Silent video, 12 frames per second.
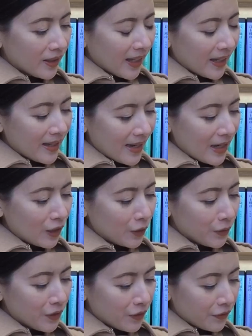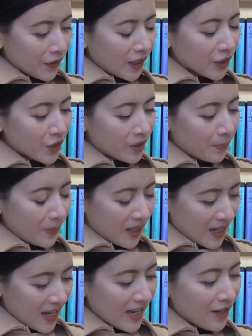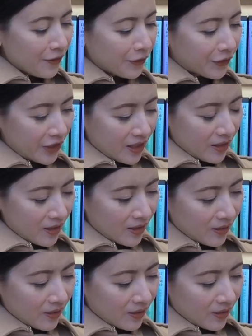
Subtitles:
and now you've got to pay for it."